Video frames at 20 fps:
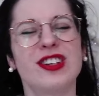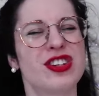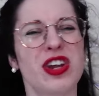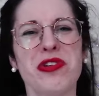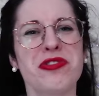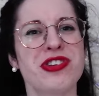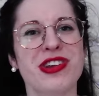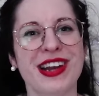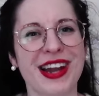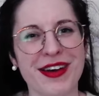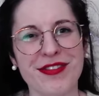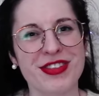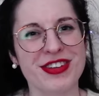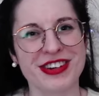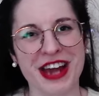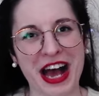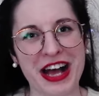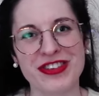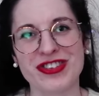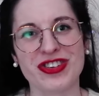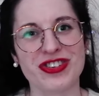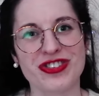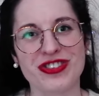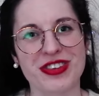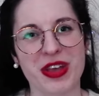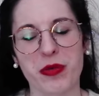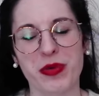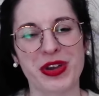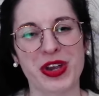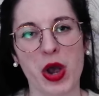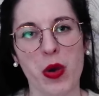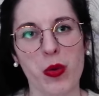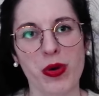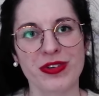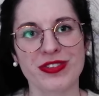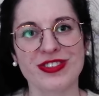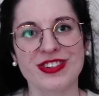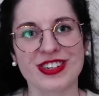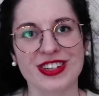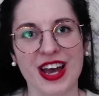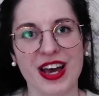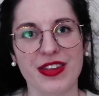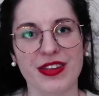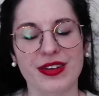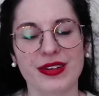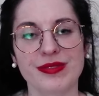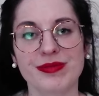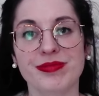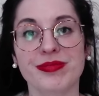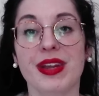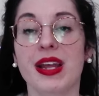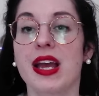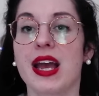Don't you love the tangents that we go on together?